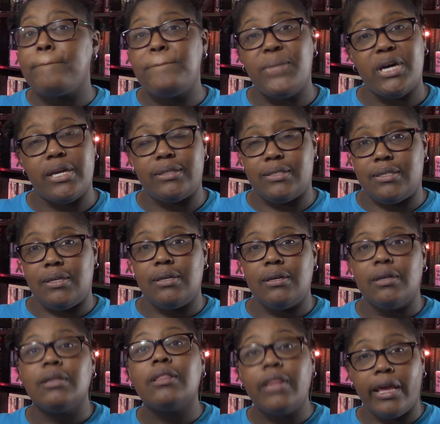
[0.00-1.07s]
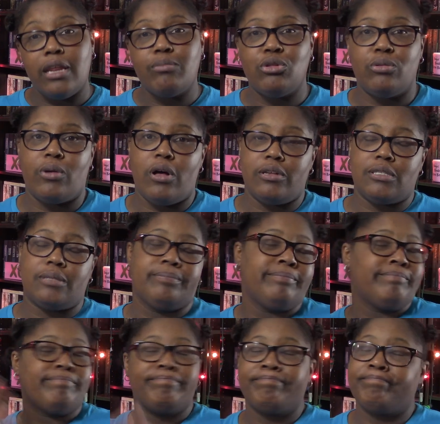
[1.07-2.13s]
but Lady Blue Balls.
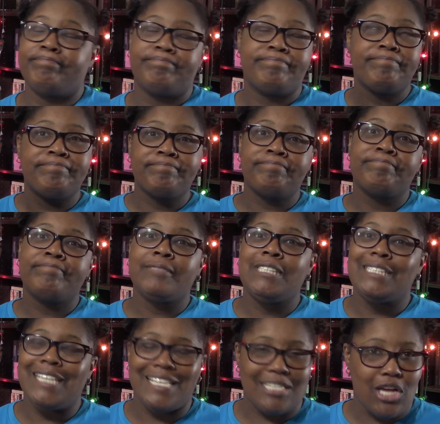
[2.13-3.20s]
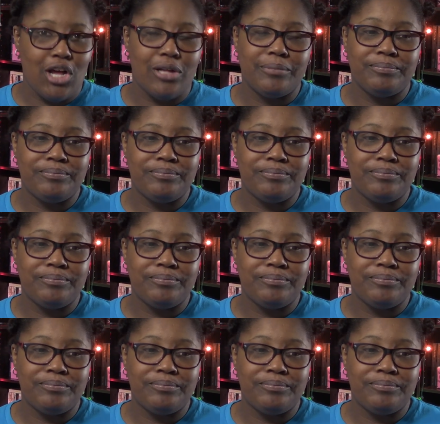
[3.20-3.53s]
That's all.